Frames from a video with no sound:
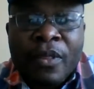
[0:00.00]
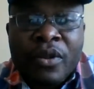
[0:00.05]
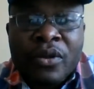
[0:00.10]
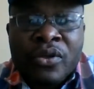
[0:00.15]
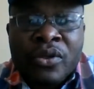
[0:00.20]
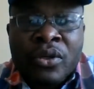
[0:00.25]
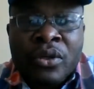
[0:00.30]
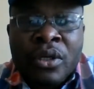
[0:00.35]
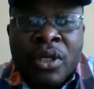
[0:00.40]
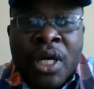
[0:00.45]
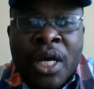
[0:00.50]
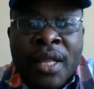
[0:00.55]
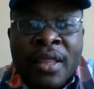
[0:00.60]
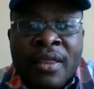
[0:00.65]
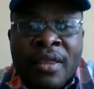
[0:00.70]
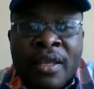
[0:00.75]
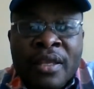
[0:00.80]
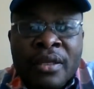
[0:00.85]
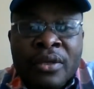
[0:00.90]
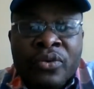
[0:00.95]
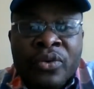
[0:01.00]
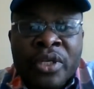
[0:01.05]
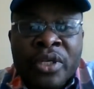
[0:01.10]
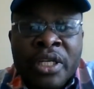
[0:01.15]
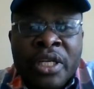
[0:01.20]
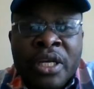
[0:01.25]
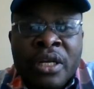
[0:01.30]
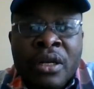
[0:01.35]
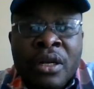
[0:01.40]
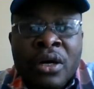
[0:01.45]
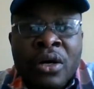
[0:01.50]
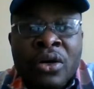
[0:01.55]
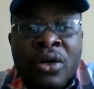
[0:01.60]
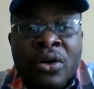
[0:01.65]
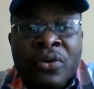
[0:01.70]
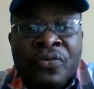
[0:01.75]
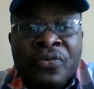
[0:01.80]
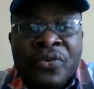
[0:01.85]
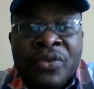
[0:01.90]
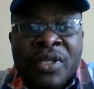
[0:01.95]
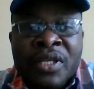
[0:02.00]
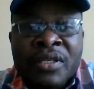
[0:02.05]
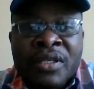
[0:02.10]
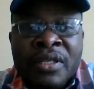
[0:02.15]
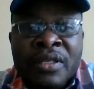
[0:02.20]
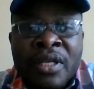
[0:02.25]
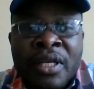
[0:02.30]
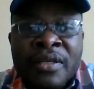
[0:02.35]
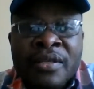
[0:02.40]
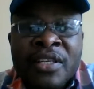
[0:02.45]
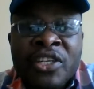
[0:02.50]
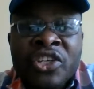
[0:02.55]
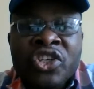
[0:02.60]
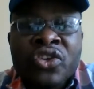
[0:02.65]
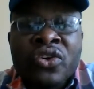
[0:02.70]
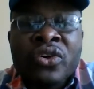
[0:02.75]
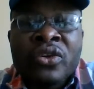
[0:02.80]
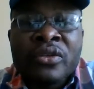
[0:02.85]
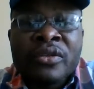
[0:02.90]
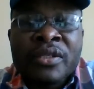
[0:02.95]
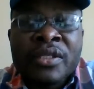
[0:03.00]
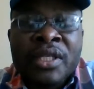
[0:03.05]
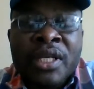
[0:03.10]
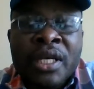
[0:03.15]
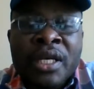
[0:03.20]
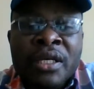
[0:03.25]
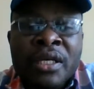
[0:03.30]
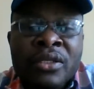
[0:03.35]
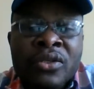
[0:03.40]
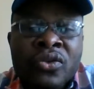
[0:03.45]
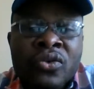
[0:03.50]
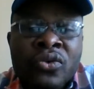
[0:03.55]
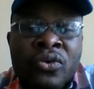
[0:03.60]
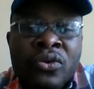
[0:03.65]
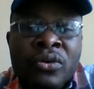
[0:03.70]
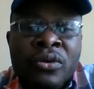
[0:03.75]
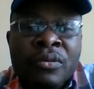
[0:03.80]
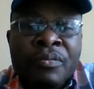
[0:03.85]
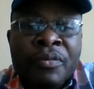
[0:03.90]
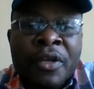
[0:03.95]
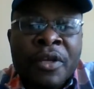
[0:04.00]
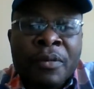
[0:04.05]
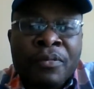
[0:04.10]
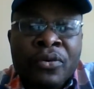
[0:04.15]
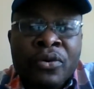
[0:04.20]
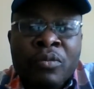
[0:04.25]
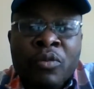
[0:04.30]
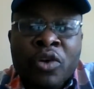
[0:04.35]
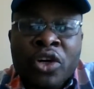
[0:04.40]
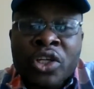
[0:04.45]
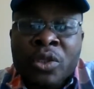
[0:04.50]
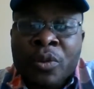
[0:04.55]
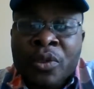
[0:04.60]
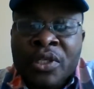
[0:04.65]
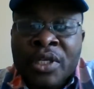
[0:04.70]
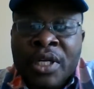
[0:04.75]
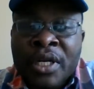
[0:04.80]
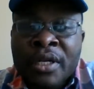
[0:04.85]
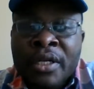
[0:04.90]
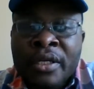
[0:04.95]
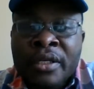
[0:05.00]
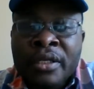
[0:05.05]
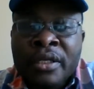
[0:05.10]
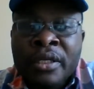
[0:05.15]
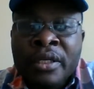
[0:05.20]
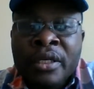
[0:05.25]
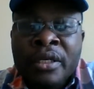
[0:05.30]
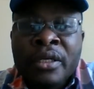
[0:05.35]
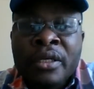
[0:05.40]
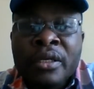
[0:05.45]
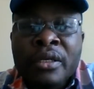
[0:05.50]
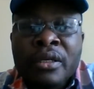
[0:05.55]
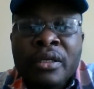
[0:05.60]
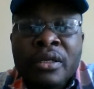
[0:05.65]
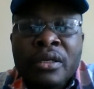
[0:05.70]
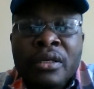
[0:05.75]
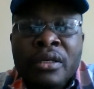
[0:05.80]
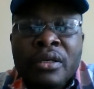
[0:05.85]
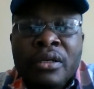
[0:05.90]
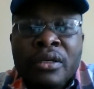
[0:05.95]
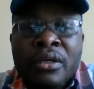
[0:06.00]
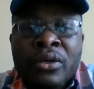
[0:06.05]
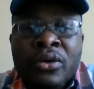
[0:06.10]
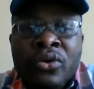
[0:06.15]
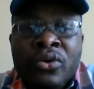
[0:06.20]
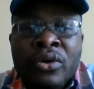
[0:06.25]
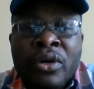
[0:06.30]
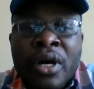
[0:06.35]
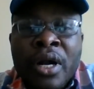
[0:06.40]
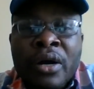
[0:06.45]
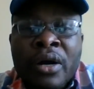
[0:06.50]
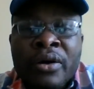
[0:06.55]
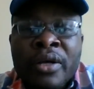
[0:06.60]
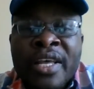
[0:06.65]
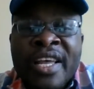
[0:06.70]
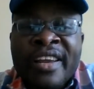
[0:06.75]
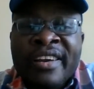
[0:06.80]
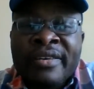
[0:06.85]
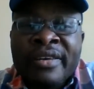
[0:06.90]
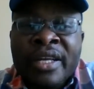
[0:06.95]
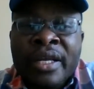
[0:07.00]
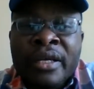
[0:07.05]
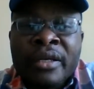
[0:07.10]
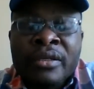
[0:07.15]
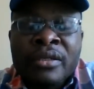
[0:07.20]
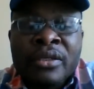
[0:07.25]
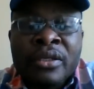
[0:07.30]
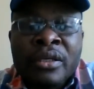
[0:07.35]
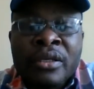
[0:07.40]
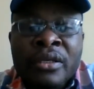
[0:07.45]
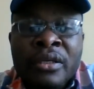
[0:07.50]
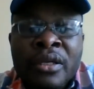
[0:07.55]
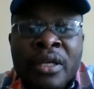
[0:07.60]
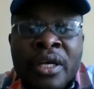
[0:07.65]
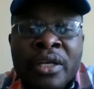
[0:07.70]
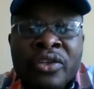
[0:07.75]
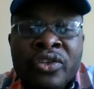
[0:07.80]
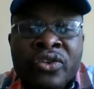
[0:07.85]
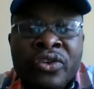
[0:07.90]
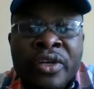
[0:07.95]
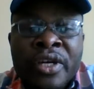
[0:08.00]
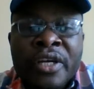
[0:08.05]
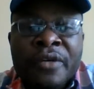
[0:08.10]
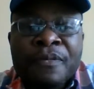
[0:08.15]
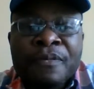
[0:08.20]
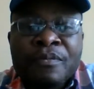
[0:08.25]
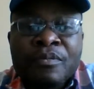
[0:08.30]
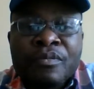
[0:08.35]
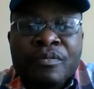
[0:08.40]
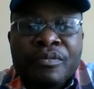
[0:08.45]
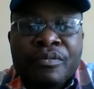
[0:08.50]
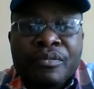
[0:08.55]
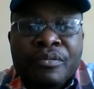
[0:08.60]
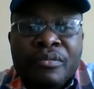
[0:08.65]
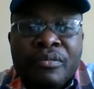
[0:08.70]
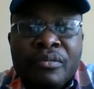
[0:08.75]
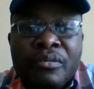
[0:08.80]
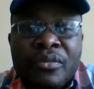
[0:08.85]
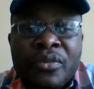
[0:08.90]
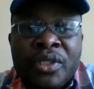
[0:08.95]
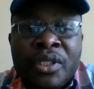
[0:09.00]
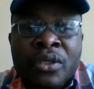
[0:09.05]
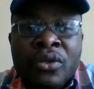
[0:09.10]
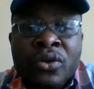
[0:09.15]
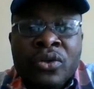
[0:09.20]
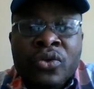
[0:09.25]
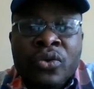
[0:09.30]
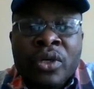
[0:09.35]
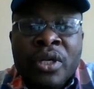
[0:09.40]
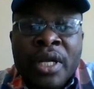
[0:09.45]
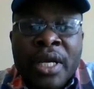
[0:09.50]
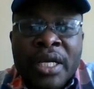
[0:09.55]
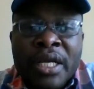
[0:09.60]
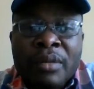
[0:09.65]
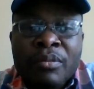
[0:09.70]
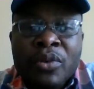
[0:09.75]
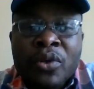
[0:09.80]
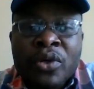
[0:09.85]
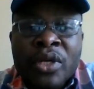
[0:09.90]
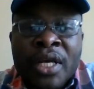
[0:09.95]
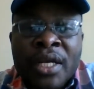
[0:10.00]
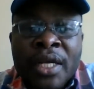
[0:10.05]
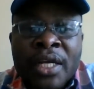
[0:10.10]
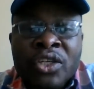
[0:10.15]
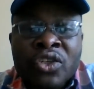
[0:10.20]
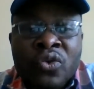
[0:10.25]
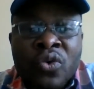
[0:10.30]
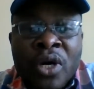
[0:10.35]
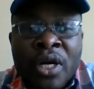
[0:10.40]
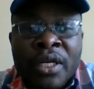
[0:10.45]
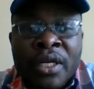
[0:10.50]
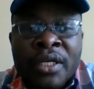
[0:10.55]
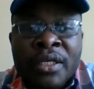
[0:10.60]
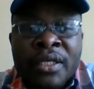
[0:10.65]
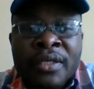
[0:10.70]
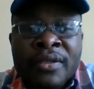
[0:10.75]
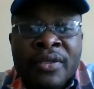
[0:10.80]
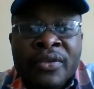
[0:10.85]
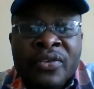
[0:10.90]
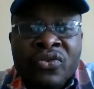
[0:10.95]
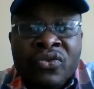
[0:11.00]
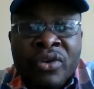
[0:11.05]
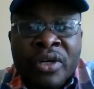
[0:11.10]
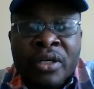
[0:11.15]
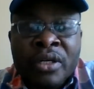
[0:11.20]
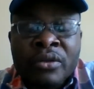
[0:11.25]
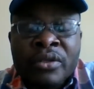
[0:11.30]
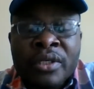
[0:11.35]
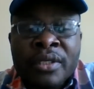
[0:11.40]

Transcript: So I think we need a lot of sensitizations to people, more especially in the rural areas in Nigeria, to let them know that actually this is real.